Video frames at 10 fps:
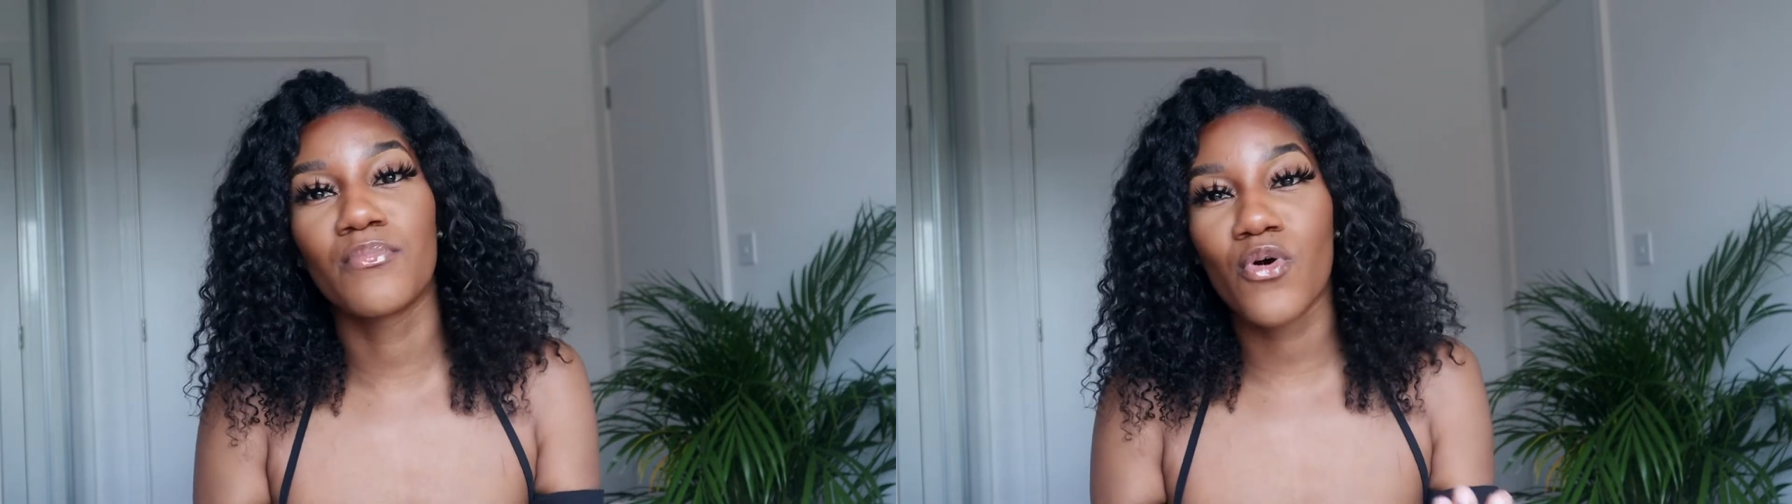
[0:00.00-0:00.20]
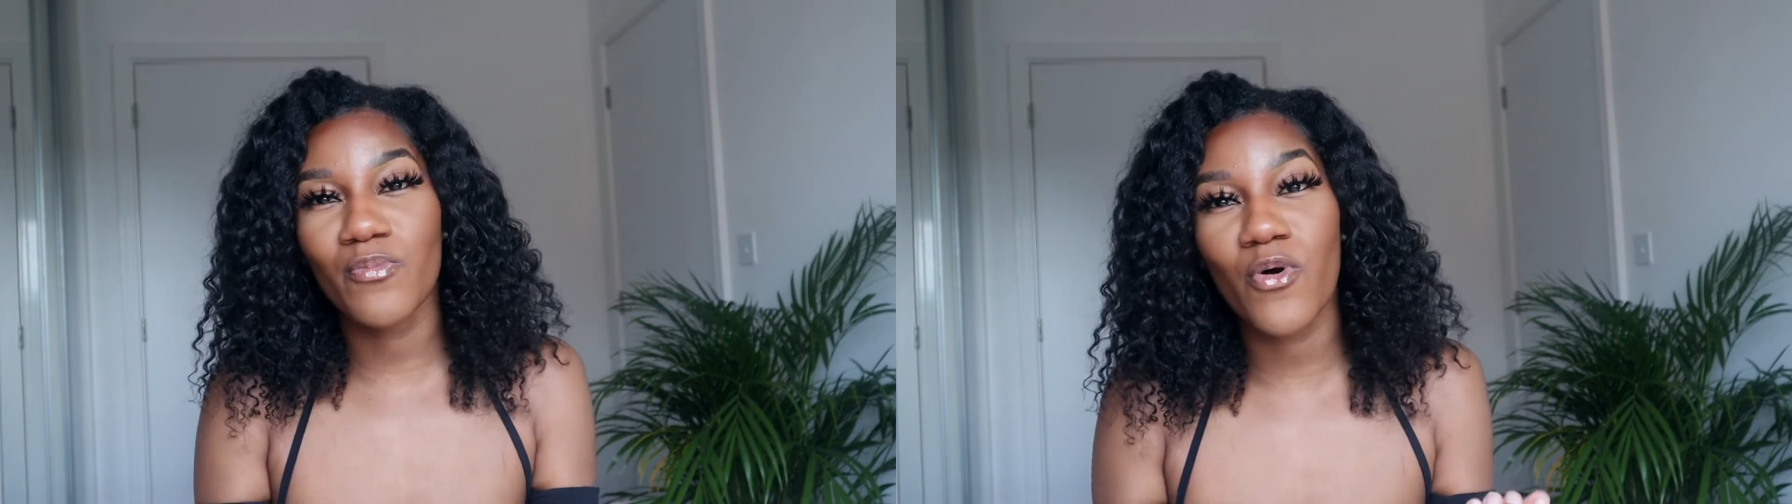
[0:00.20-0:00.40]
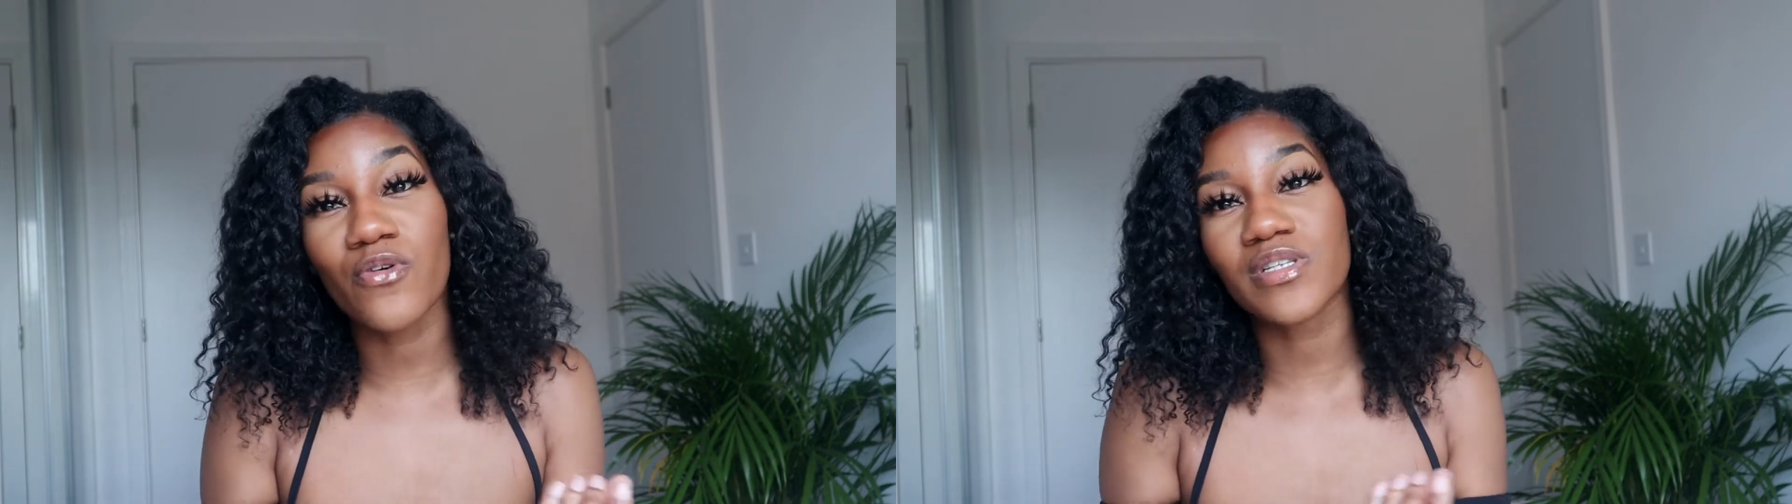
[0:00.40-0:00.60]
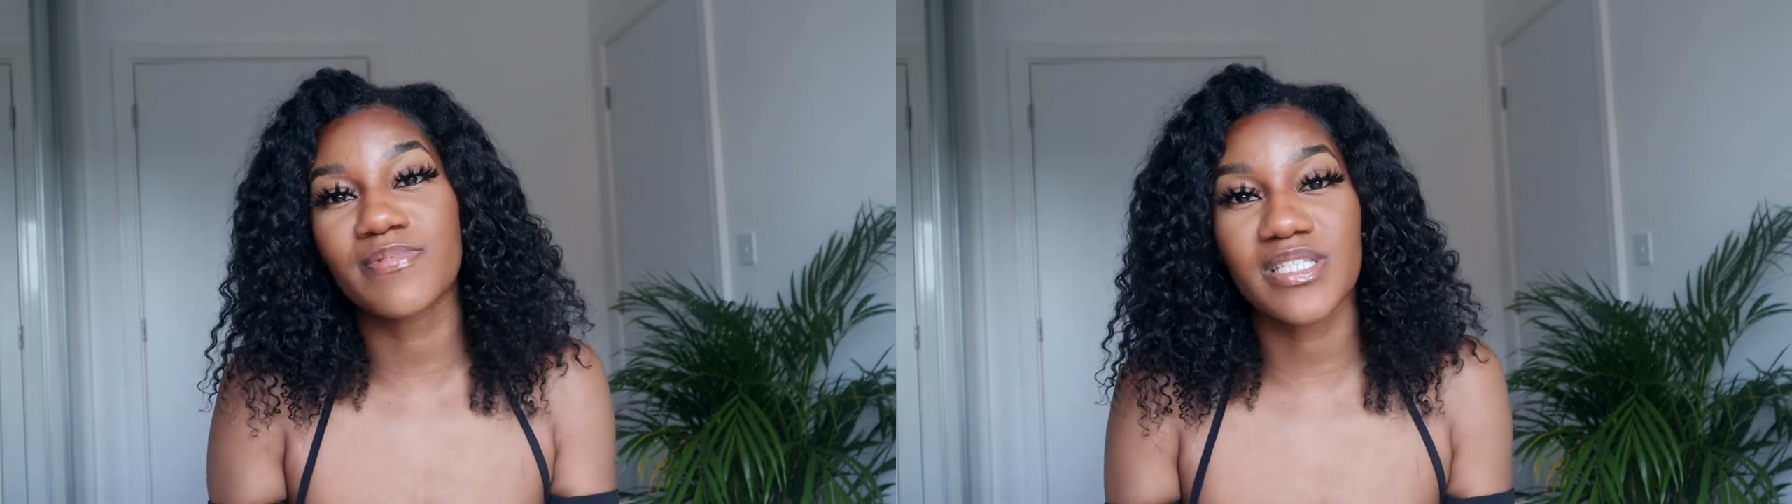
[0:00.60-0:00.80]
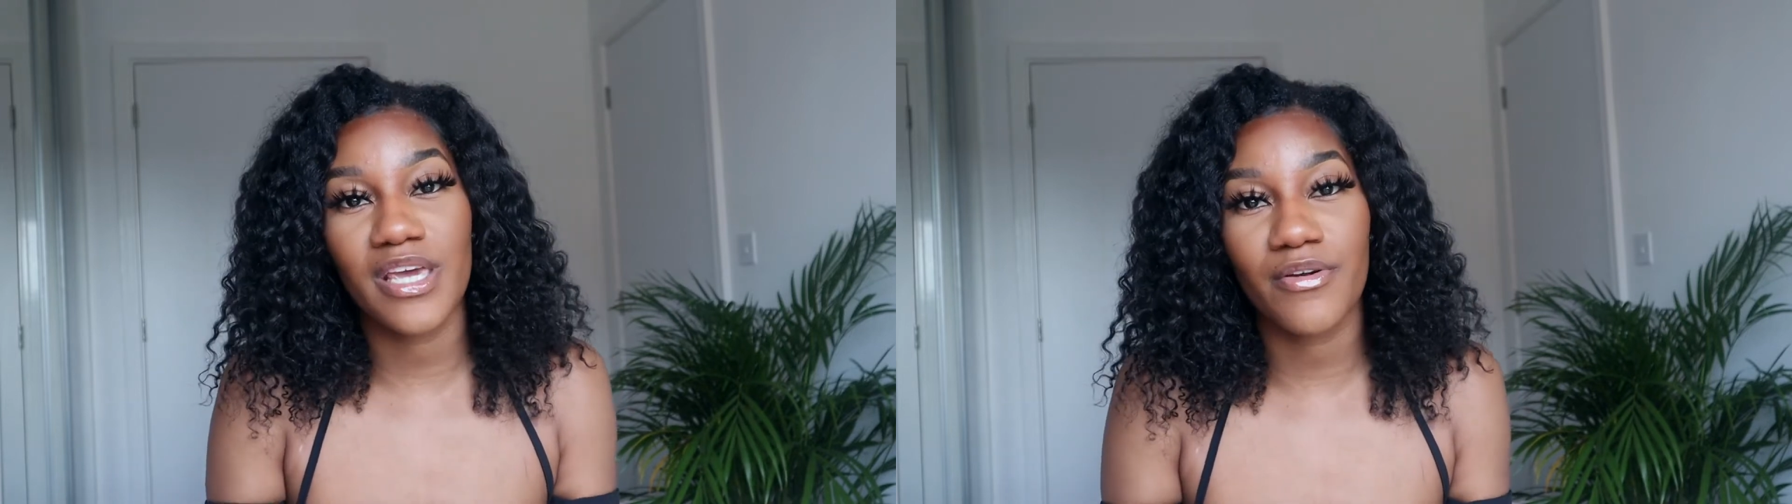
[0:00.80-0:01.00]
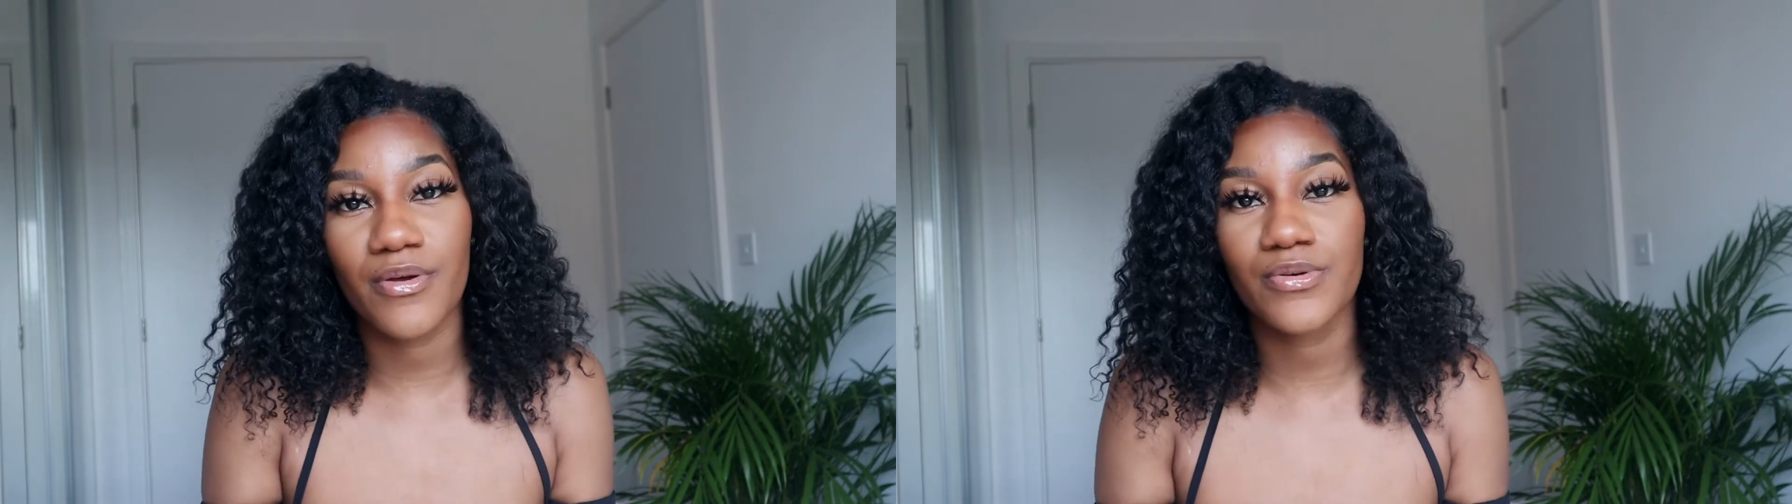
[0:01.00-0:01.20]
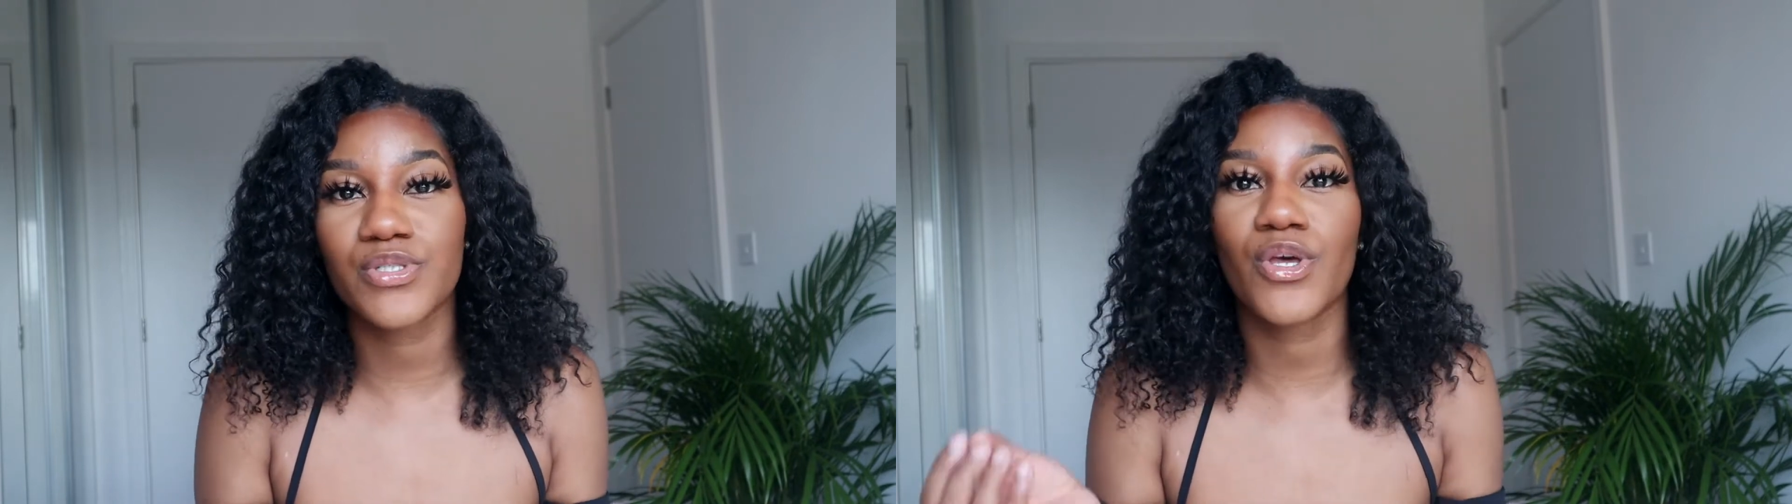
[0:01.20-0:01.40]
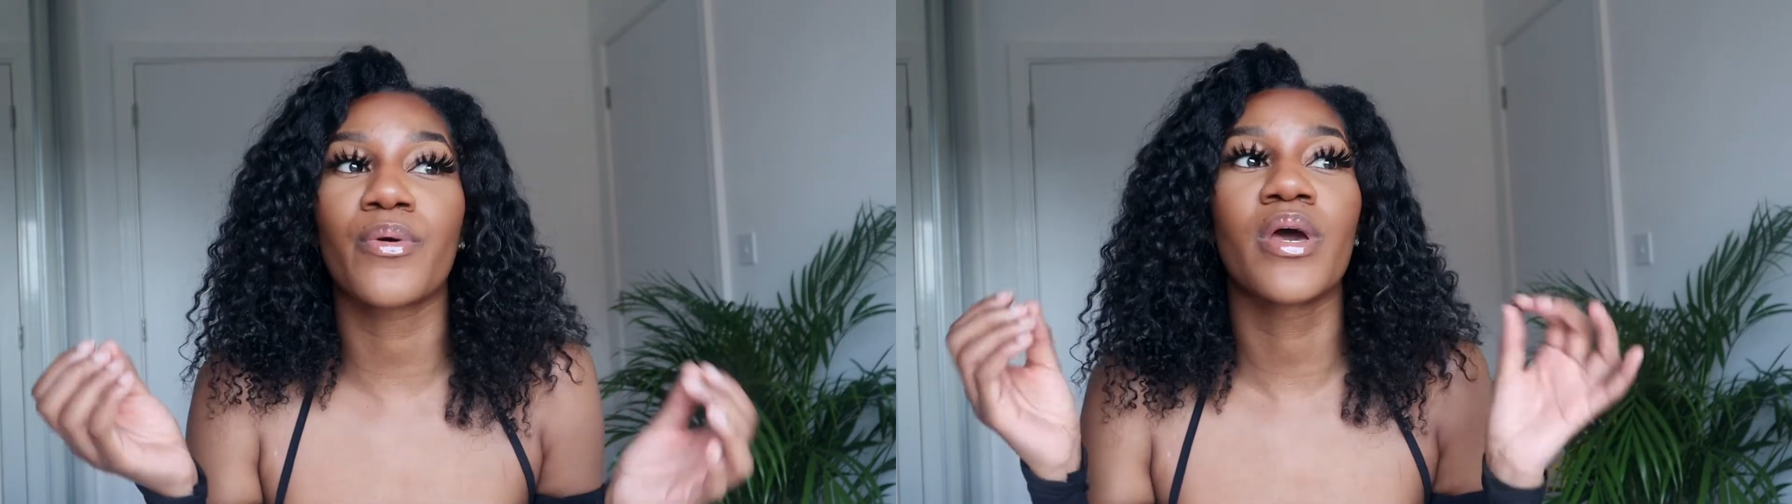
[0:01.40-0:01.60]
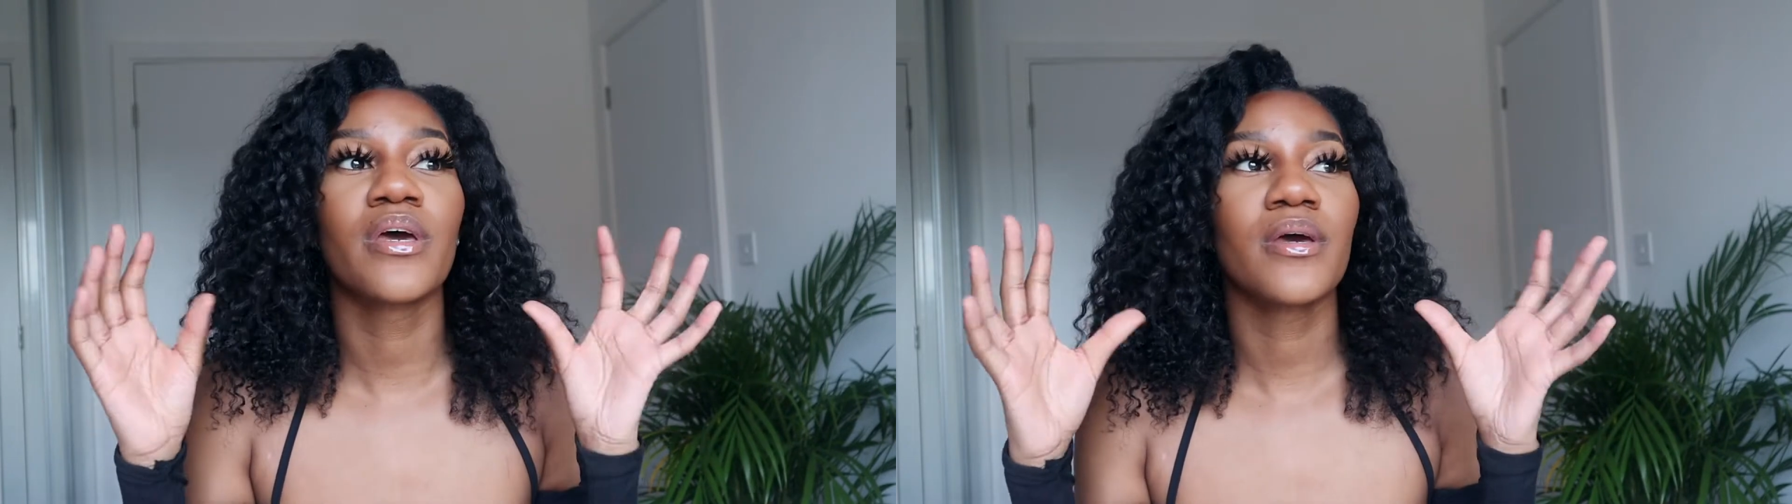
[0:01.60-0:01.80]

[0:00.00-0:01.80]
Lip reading: more porous materials, so